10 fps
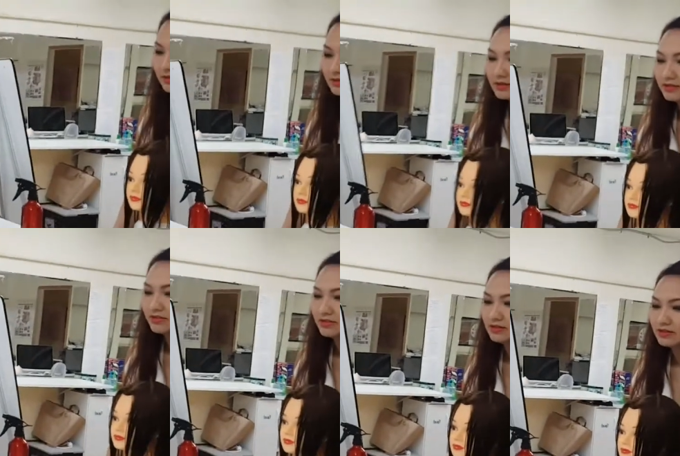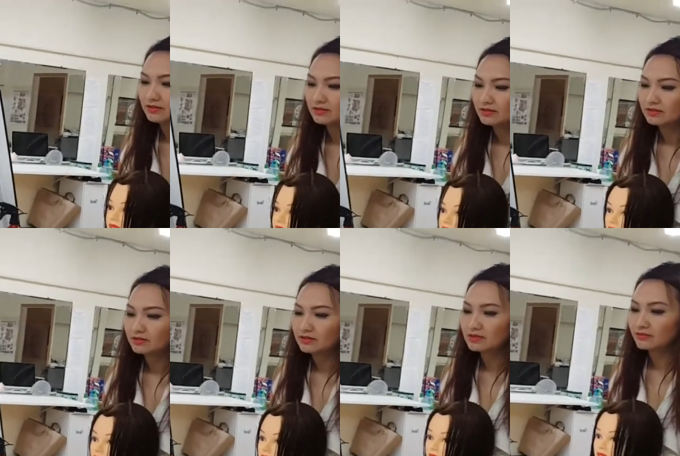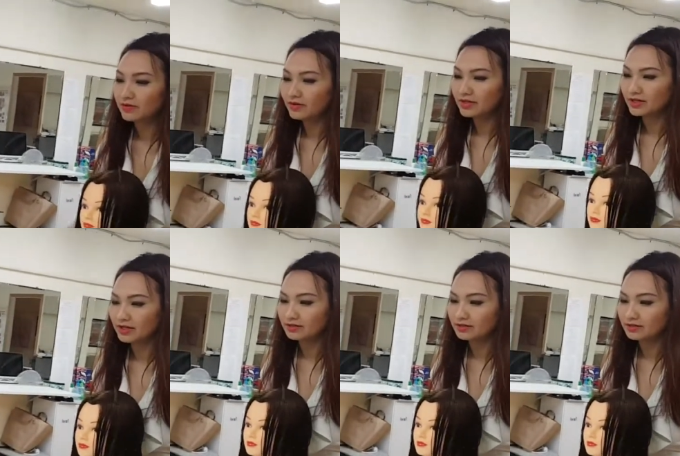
Even. This is very good